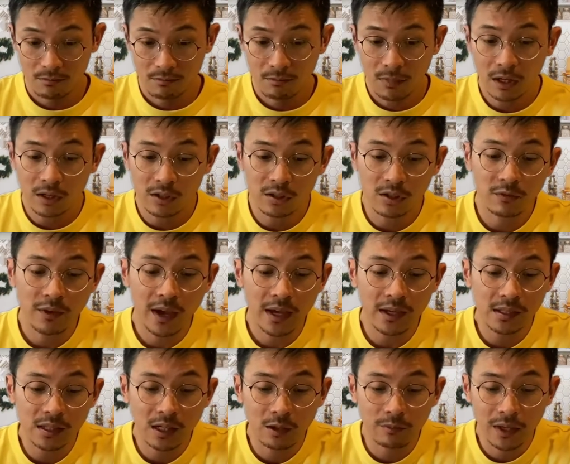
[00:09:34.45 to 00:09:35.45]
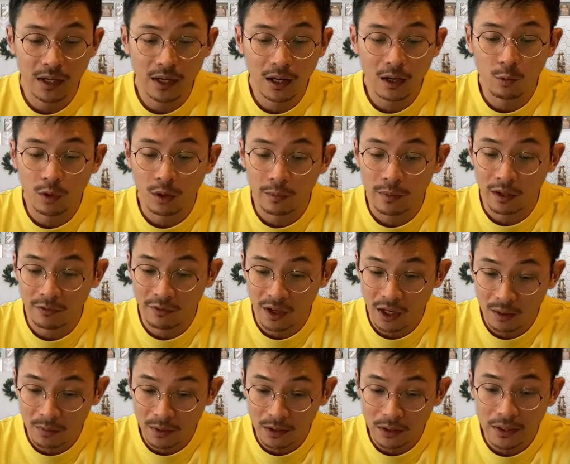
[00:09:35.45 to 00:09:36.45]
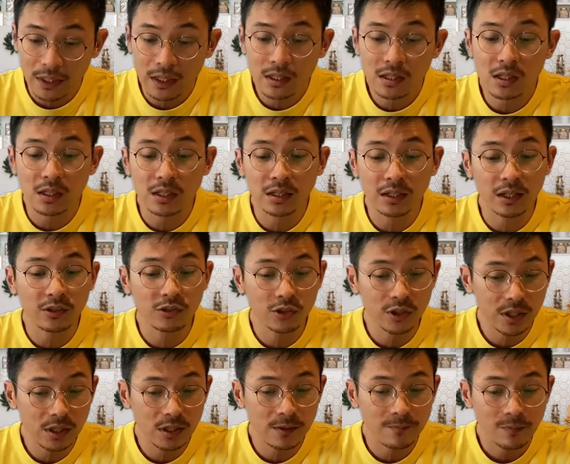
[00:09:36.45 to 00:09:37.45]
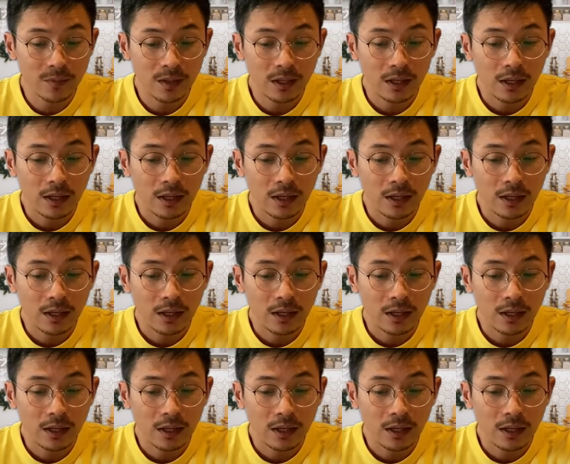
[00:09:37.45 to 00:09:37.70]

Microsoft xCloud beta will be available in certain countries